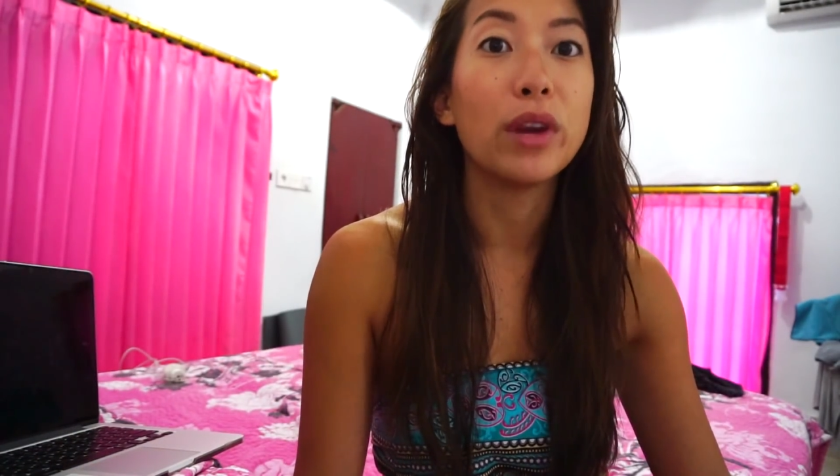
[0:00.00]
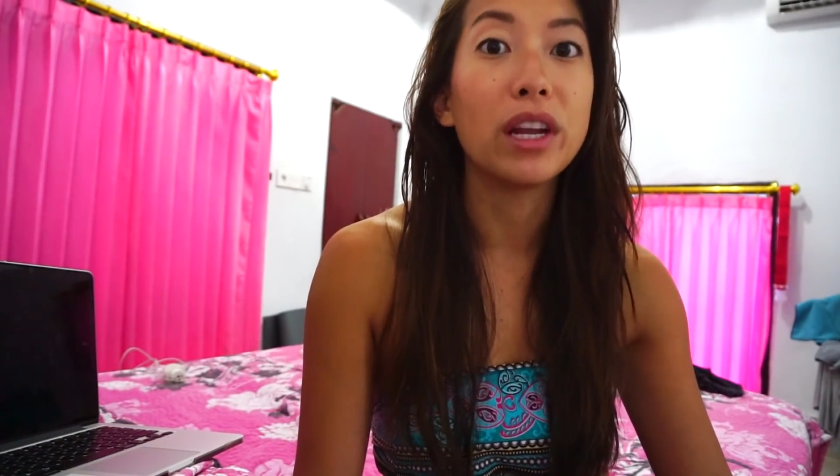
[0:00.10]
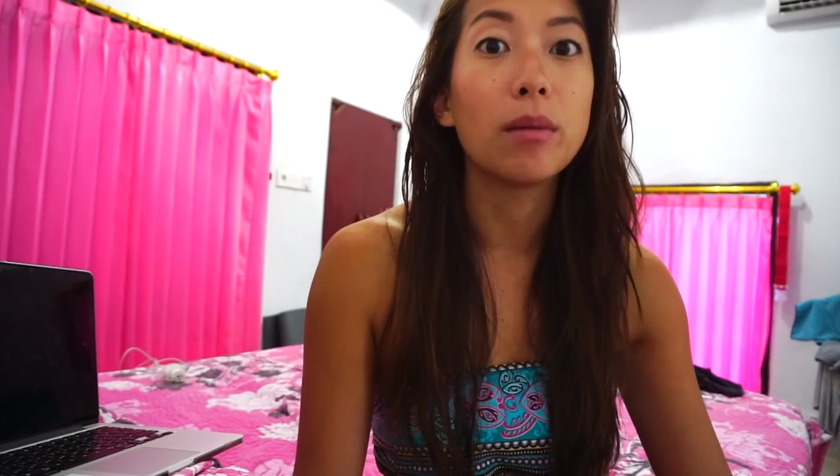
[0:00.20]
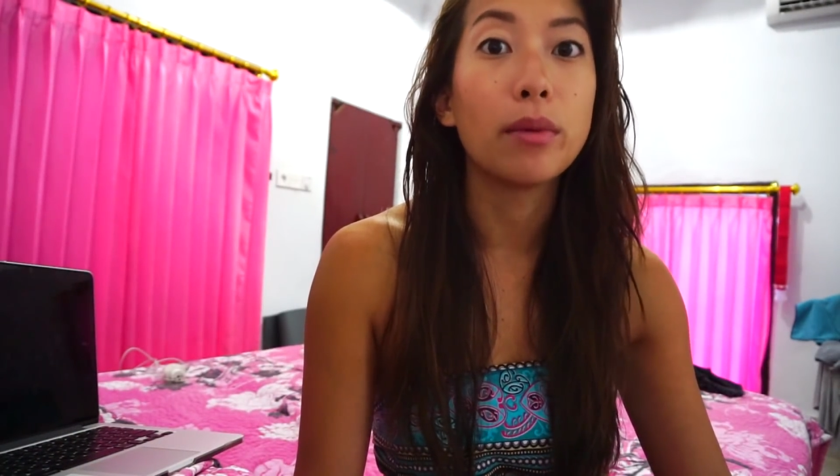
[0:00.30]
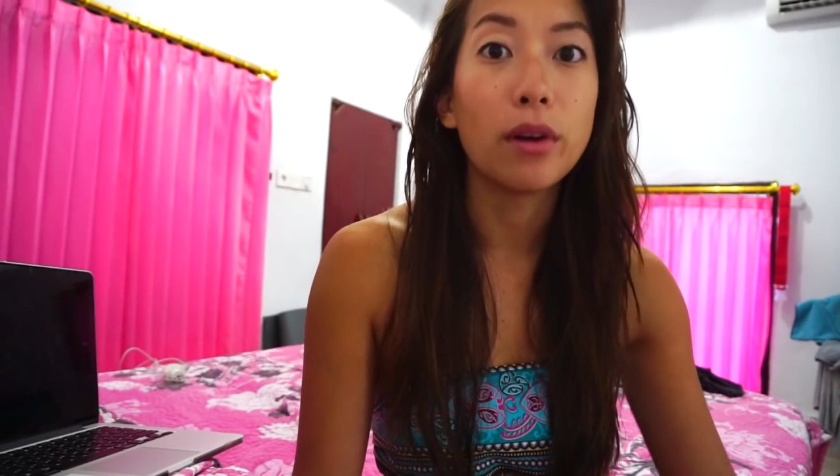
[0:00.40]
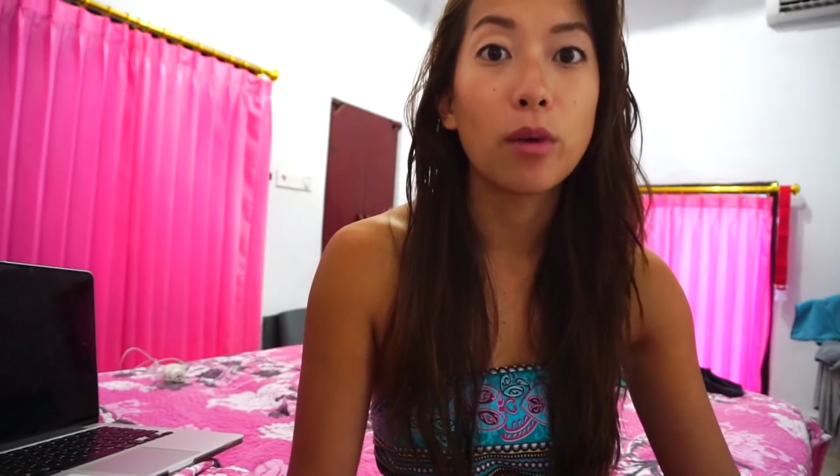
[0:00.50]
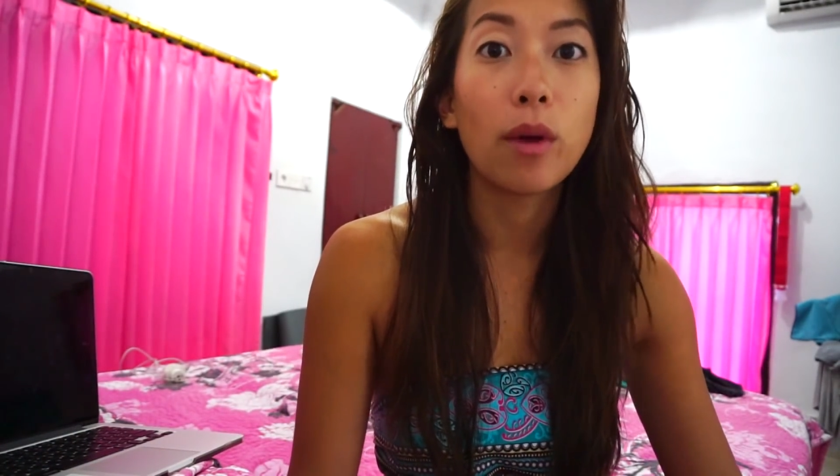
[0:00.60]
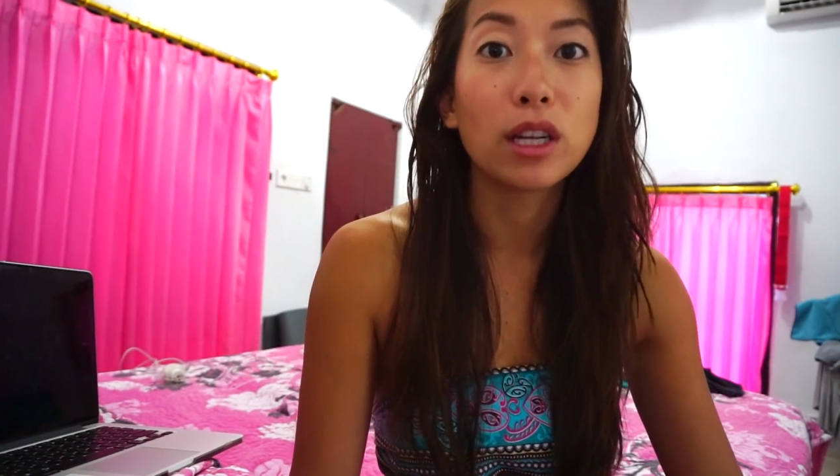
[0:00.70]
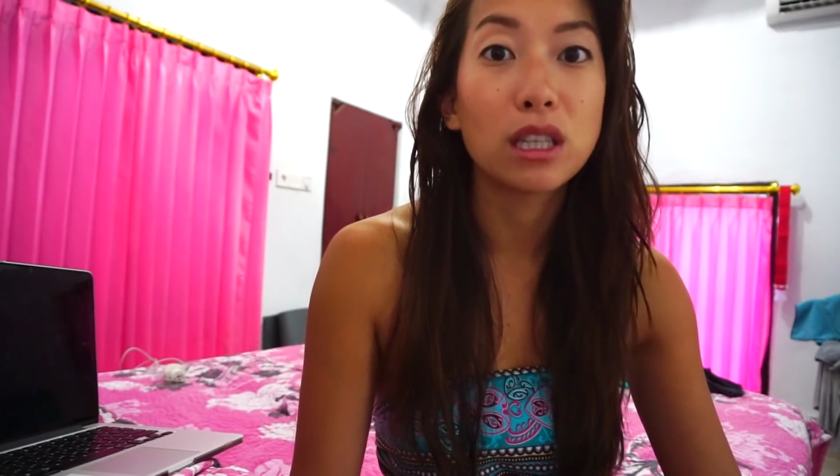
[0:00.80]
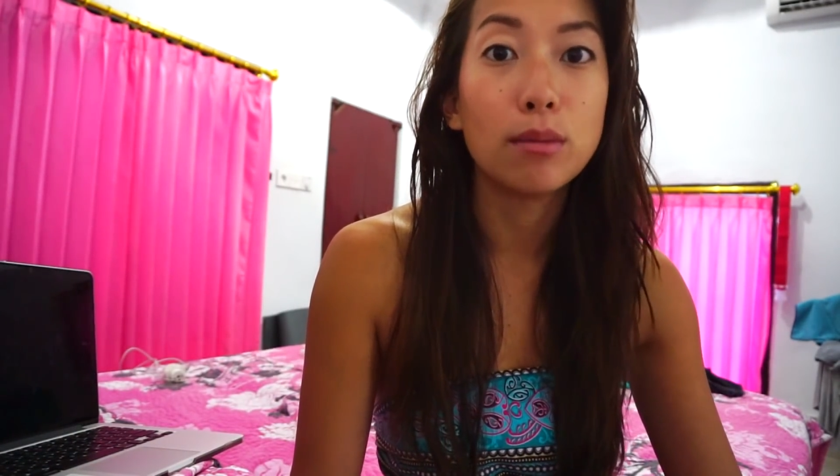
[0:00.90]
reading a book,
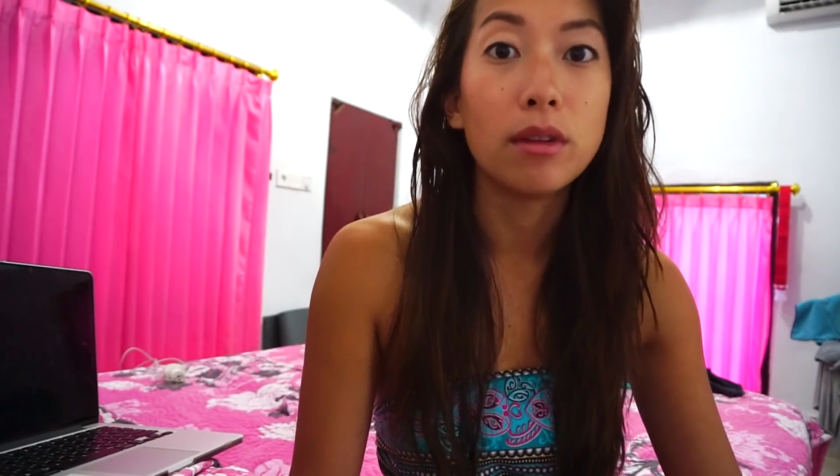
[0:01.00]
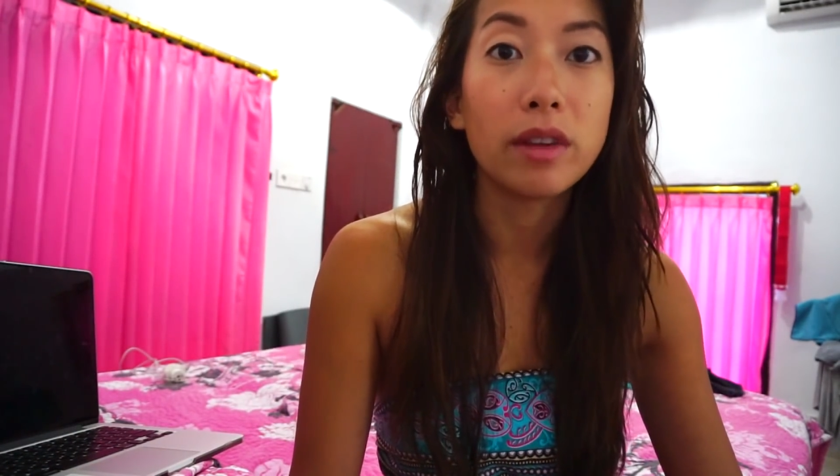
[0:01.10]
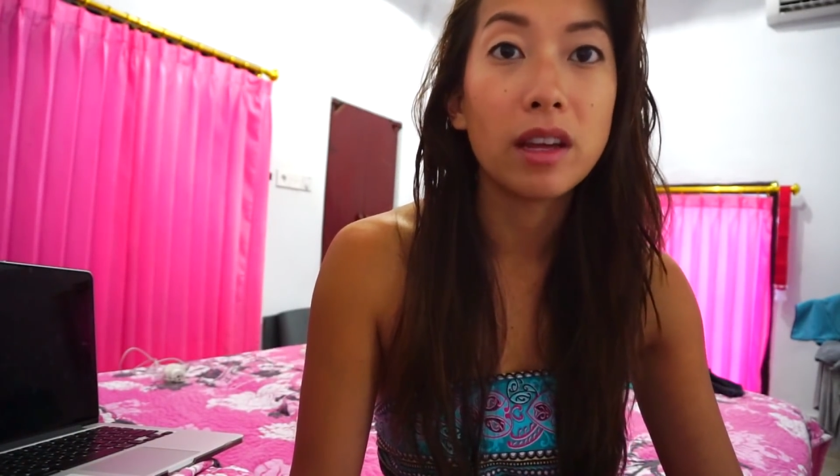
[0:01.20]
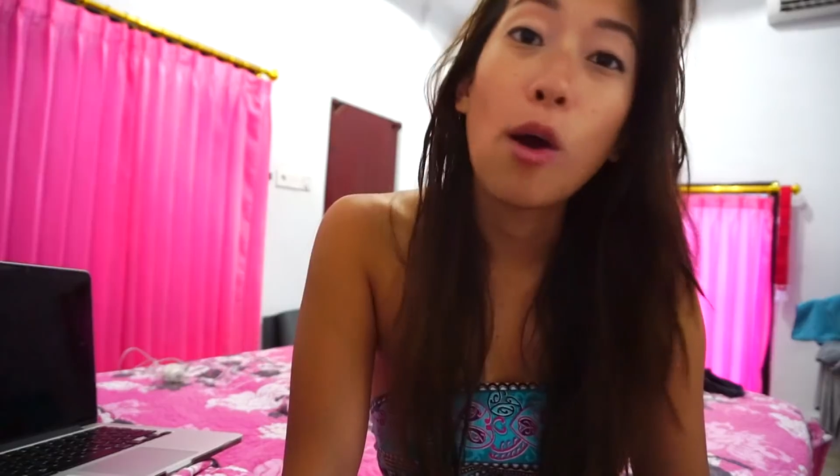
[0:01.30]
watching a movie.